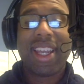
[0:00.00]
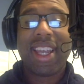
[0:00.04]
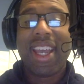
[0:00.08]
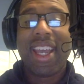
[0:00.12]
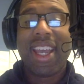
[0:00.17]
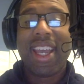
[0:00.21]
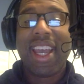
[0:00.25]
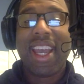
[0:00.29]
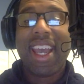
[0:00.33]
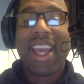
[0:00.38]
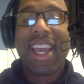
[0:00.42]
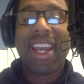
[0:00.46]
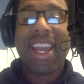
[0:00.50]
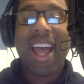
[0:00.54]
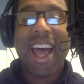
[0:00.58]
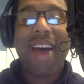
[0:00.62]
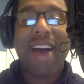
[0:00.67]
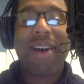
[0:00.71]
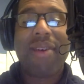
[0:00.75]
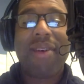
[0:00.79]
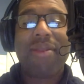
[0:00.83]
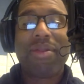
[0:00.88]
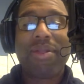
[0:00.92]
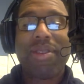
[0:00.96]
And
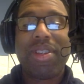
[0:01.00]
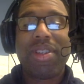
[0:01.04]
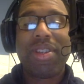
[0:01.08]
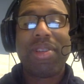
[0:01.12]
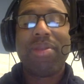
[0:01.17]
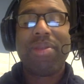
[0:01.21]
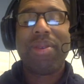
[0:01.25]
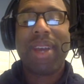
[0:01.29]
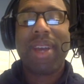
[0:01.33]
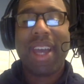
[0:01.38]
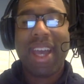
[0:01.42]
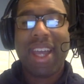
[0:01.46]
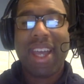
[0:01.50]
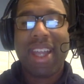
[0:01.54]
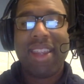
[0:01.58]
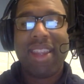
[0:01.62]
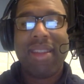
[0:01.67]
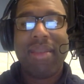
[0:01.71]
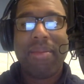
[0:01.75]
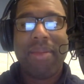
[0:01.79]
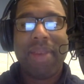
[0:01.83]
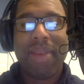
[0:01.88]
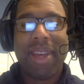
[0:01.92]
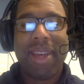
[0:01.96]
how do you end the
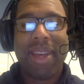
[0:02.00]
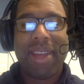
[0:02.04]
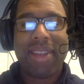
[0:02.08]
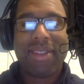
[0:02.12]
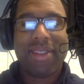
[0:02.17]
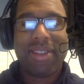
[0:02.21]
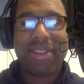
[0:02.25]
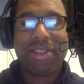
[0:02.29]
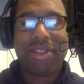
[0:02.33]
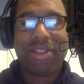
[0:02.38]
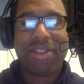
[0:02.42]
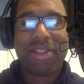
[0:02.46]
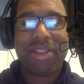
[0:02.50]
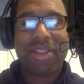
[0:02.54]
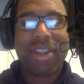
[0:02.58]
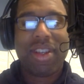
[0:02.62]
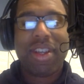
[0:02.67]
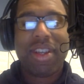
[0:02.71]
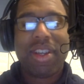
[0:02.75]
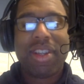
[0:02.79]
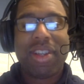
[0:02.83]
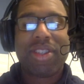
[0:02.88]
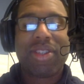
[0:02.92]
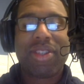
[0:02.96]
message?
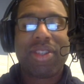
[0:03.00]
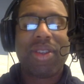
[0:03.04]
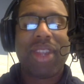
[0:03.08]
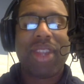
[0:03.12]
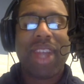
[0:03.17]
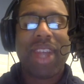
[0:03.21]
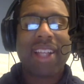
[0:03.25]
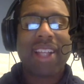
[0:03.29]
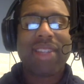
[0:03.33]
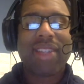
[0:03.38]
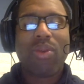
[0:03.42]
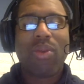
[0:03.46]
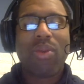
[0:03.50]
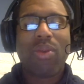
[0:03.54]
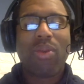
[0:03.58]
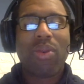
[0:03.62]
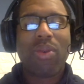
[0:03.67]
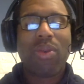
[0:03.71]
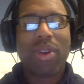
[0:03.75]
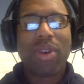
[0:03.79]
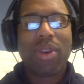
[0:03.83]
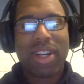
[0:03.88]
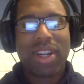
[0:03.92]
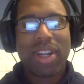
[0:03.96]
So that's what we're
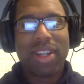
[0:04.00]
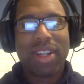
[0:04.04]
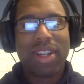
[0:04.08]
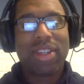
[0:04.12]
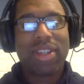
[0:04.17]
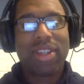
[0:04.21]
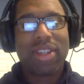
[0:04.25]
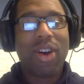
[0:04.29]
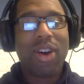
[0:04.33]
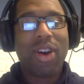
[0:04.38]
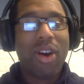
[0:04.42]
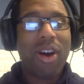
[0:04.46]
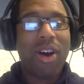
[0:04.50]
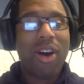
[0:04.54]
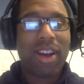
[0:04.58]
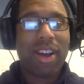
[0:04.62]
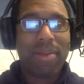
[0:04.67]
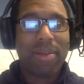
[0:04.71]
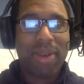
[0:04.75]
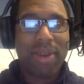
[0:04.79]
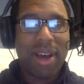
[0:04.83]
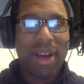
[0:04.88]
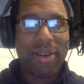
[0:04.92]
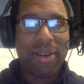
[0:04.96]
going to talk
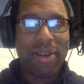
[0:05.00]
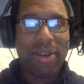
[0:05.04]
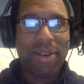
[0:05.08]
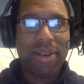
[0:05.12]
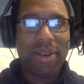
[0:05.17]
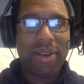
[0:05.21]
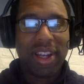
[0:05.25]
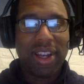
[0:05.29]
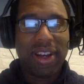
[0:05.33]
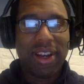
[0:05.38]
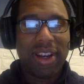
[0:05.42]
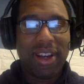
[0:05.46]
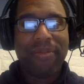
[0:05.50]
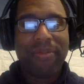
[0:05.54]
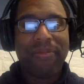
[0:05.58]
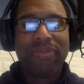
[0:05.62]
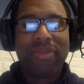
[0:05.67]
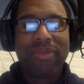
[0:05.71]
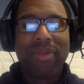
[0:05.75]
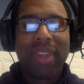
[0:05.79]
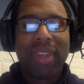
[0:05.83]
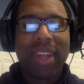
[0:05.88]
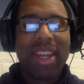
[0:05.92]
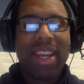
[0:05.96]
about here.
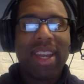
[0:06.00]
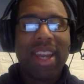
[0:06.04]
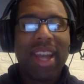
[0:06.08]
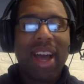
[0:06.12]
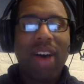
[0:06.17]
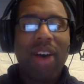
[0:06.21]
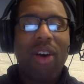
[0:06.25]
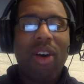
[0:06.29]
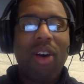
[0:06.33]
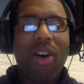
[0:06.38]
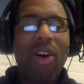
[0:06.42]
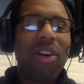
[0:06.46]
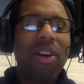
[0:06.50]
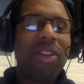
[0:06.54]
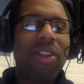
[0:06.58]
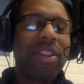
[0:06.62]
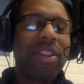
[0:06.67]
Now, all this